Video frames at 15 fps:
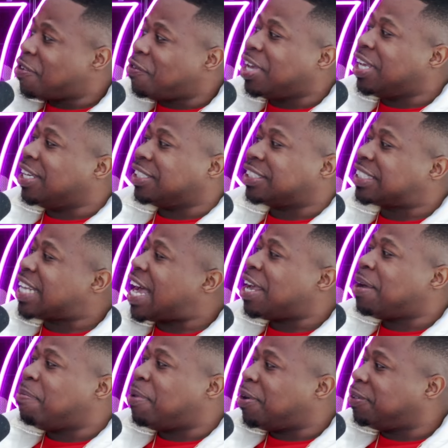You ah. I,
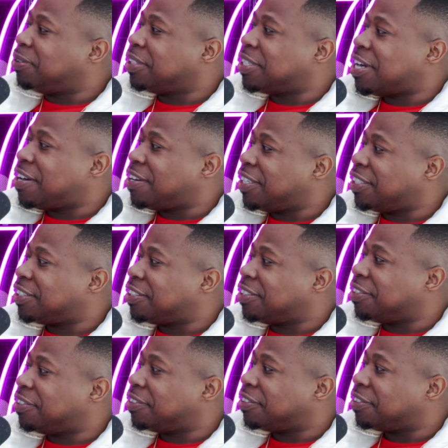acai bowls and all that shit
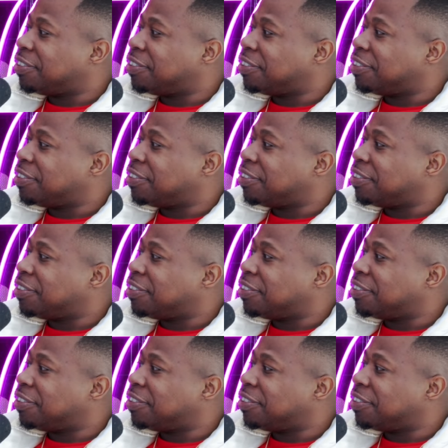though.